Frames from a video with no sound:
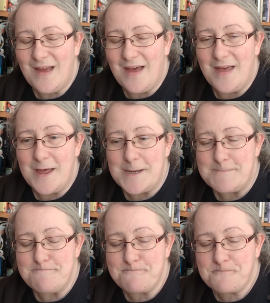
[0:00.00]

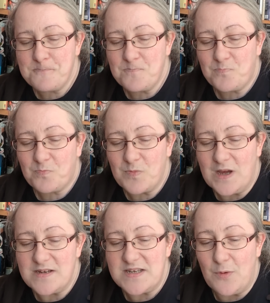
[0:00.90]
um,
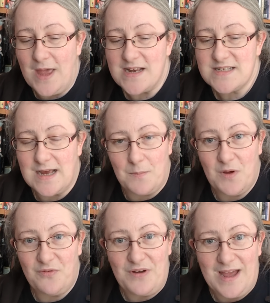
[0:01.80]
so yes I'm
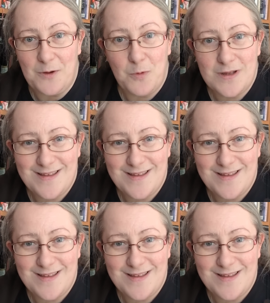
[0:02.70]
off now